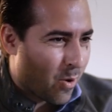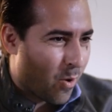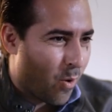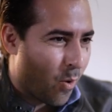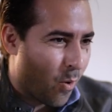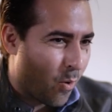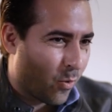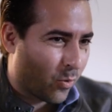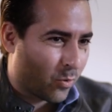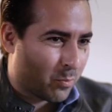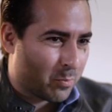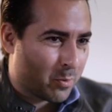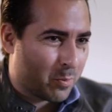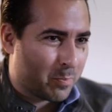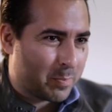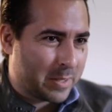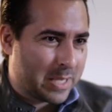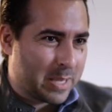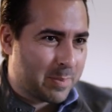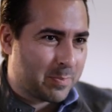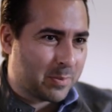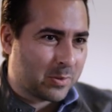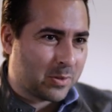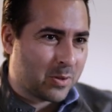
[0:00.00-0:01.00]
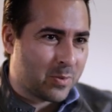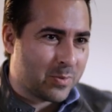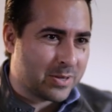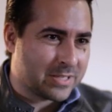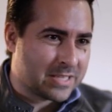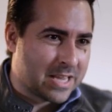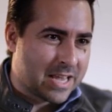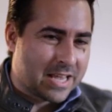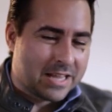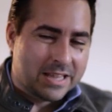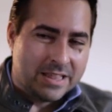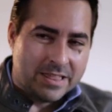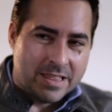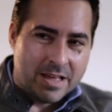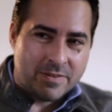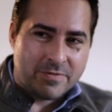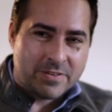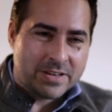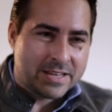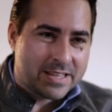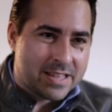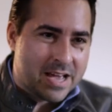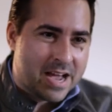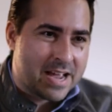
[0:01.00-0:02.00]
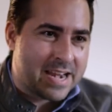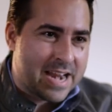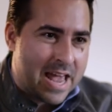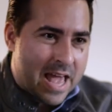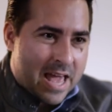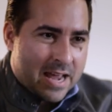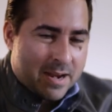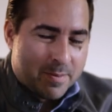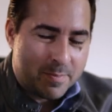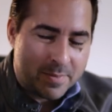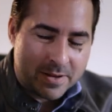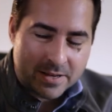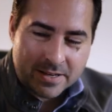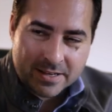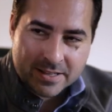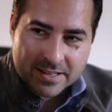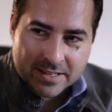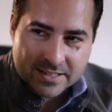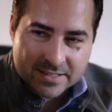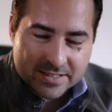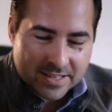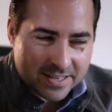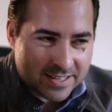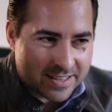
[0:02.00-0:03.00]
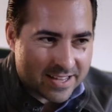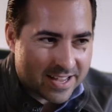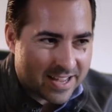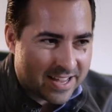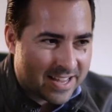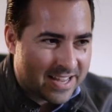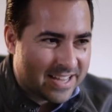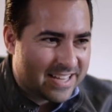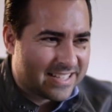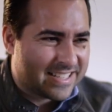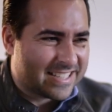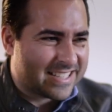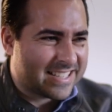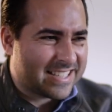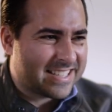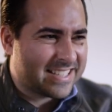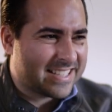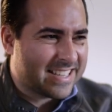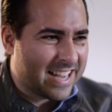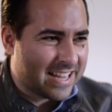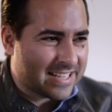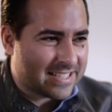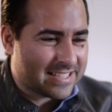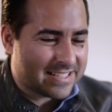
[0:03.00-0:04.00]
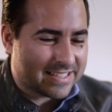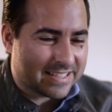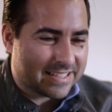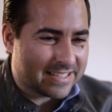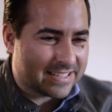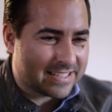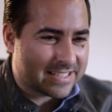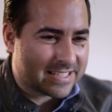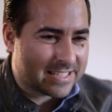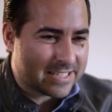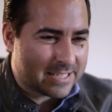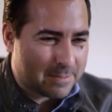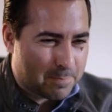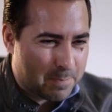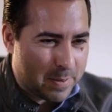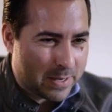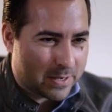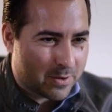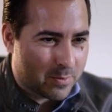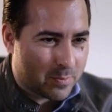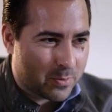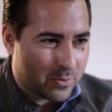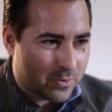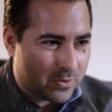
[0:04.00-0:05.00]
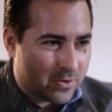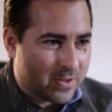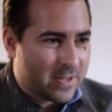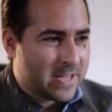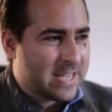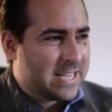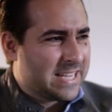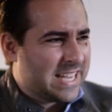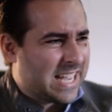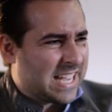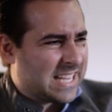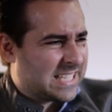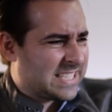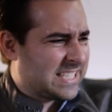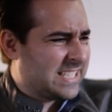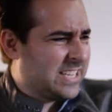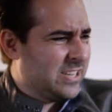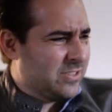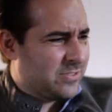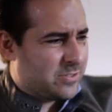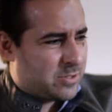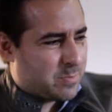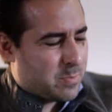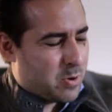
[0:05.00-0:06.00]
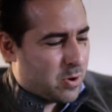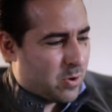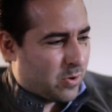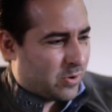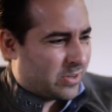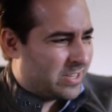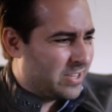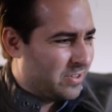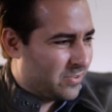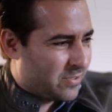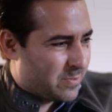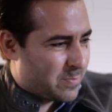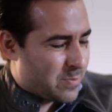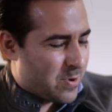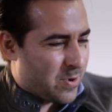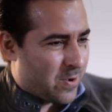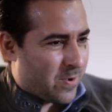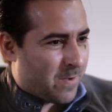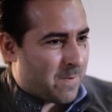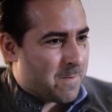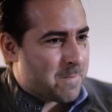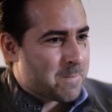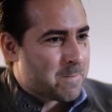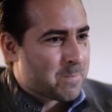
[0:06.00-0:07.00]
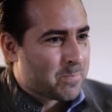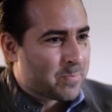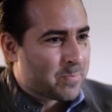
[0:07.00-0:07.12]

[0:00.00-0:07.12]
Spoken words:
Horrible people, always loving thine enemy and things like that. Disgusting, despicable. Yes, kill them all.